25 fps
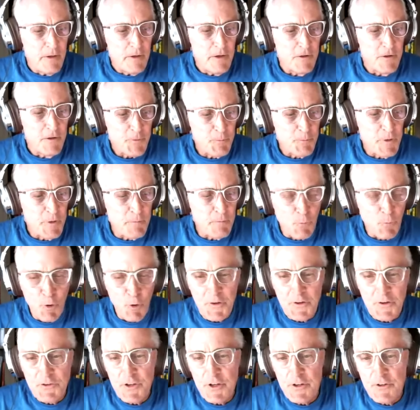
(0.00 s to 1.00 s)
it's been more
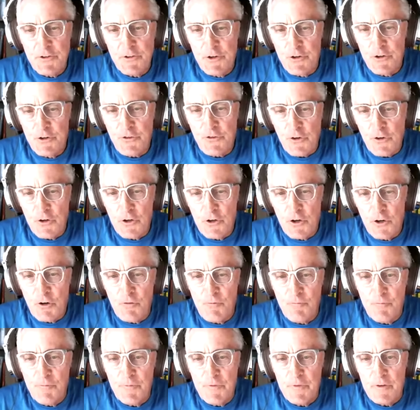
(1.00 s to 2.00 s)
than 10 years
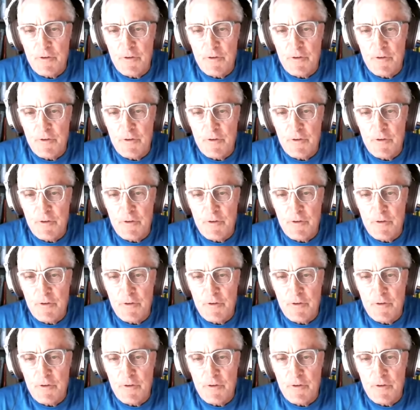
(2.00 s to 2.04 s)
ago